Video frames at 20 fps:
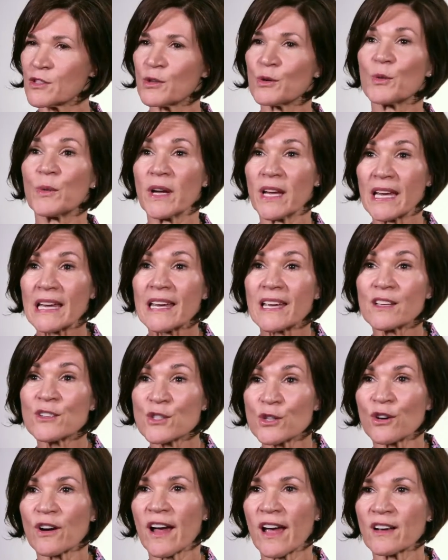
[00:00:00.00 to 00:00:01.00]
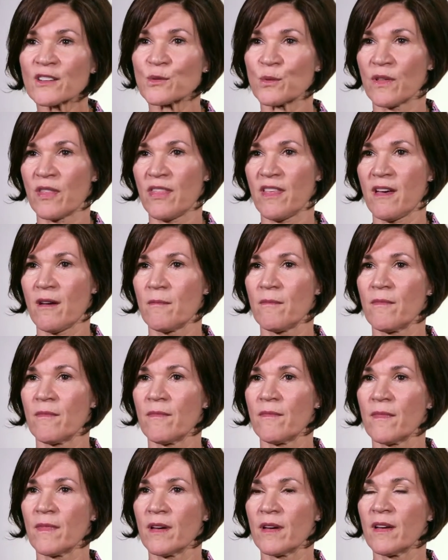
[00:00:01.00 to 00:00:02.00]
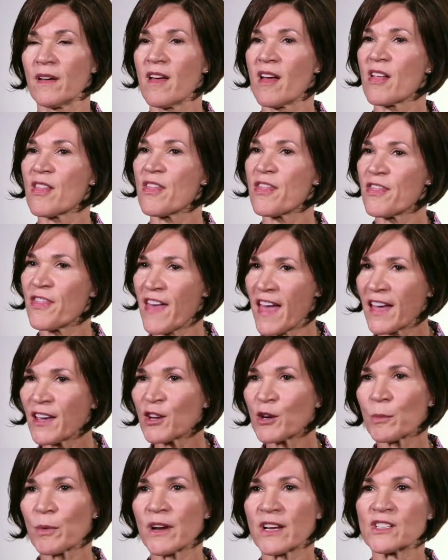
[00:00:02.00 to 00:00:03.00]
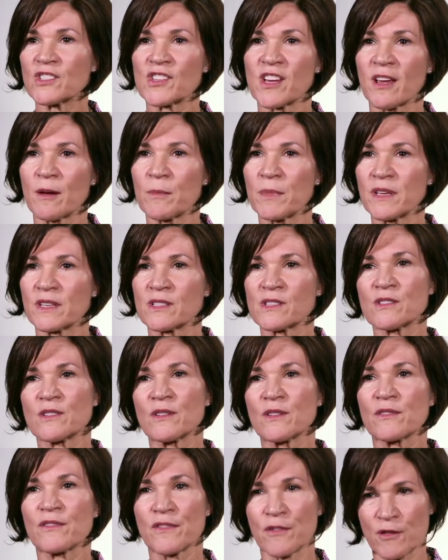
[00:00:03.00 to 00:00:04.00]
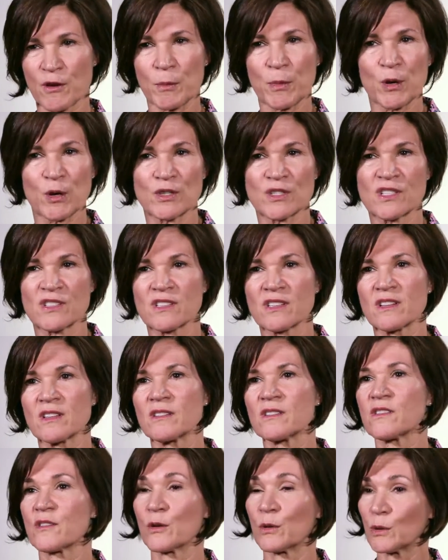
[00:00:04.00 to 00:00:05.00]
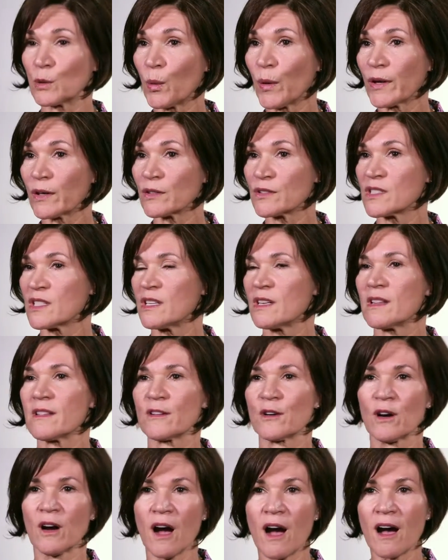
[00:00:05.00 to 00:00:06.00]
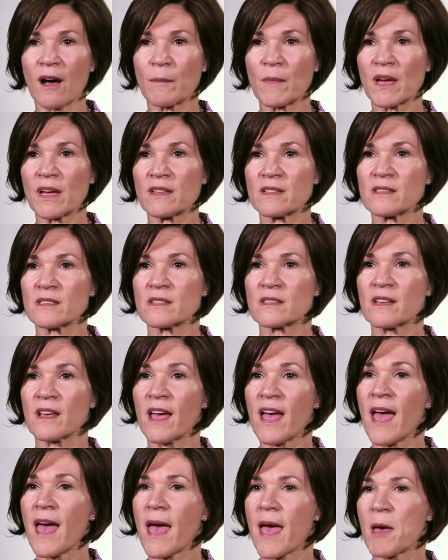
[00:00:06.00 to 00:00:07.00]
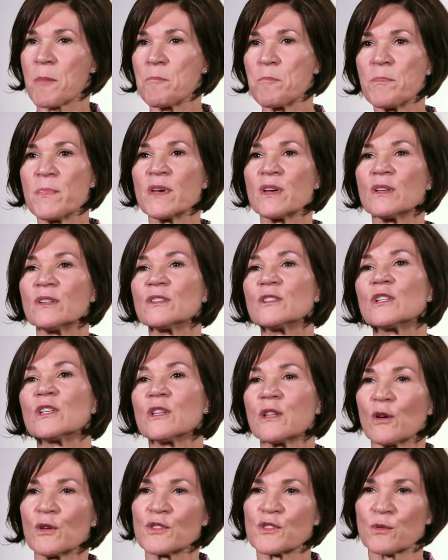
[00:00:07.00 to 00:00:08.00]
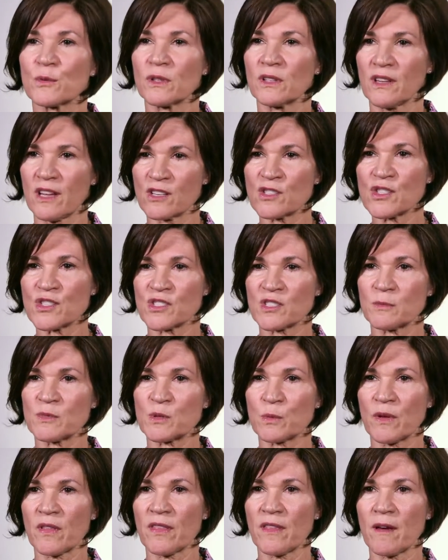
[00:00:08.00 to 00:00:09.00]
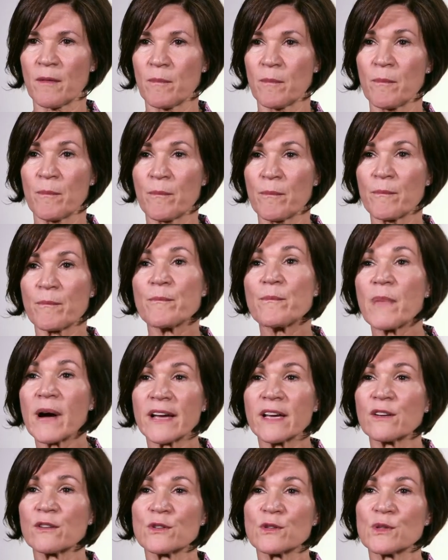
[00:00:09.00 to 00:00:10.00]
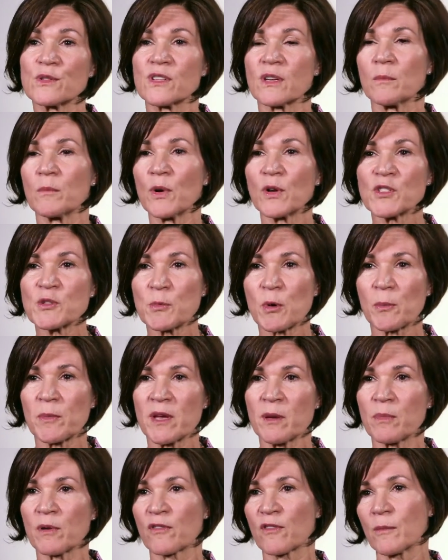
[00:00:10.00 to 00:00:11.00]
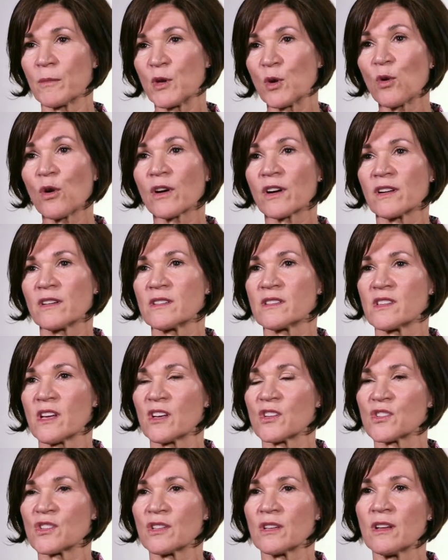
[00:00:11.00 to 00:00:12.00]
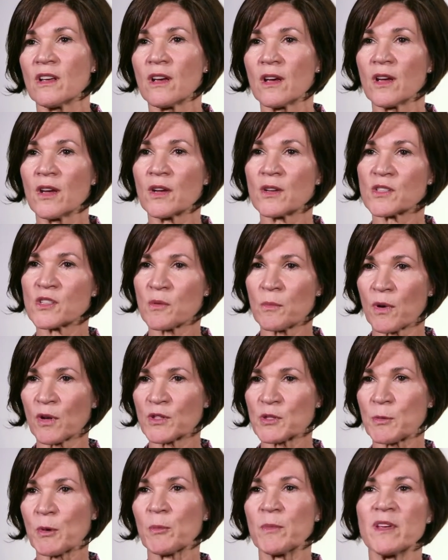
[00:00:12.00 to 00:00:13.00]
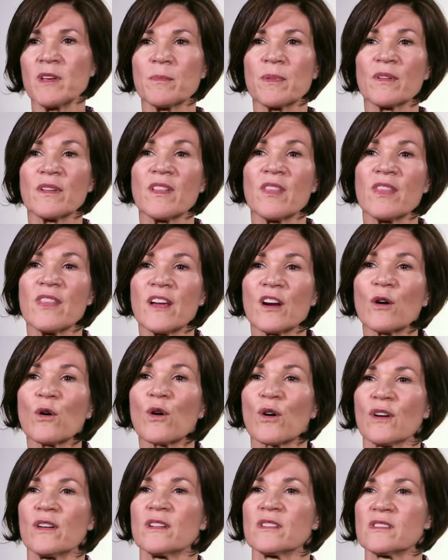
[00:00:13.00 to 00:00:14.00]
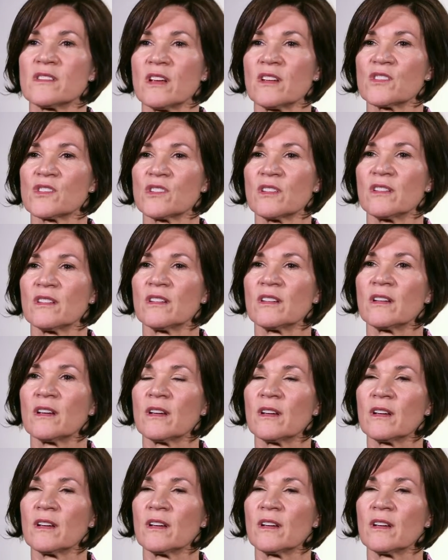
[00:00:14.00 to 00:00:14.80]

2, interact with them. Thank your brand champions for their purchases, their loyalty, their comments, and build closer relationships with them by introducing multiple people from your organization to multiple people in their organization.